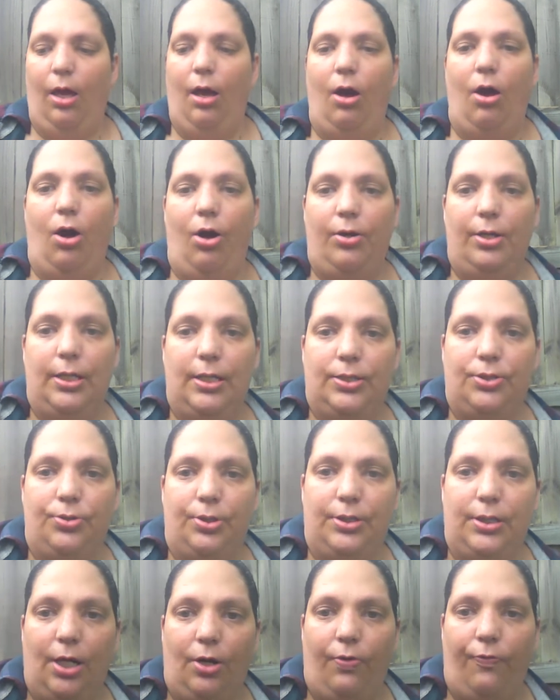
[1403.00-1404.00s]
Art History
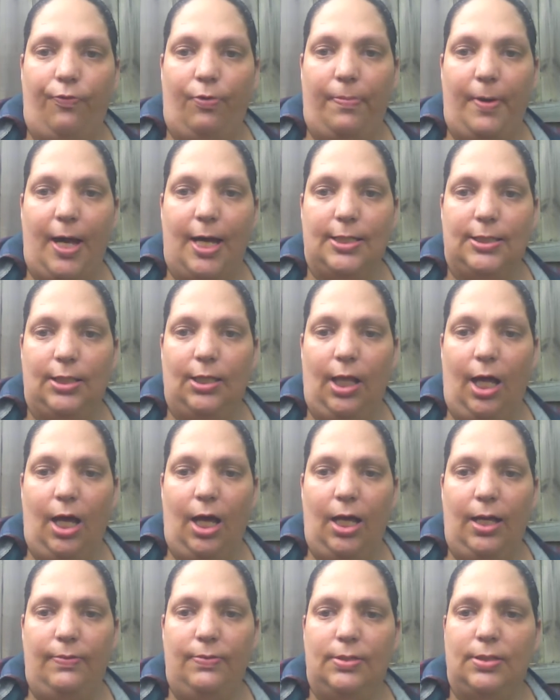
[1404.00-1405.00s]
Tarot for Past
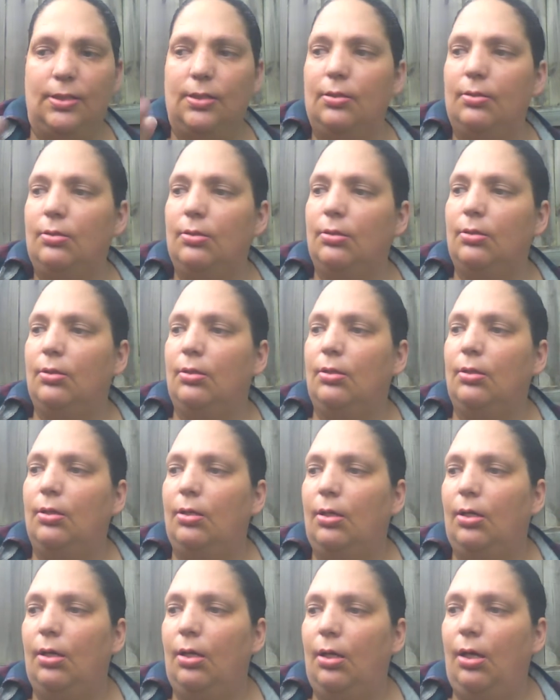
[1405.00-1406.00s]
Lives.
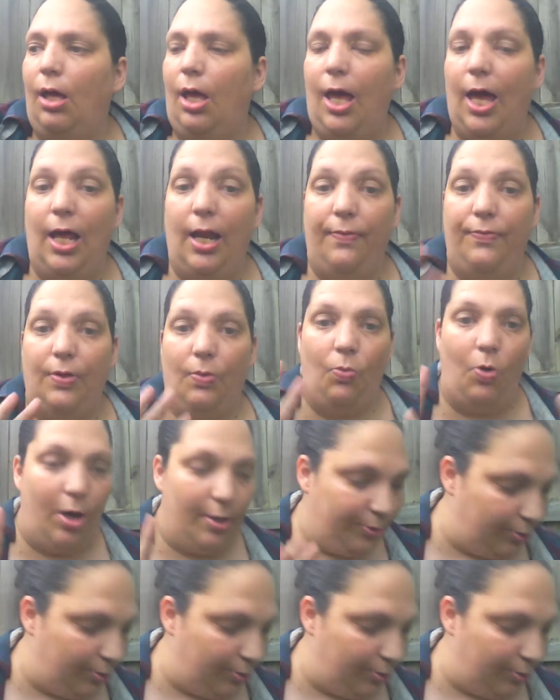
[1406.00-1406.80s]
And I've been walking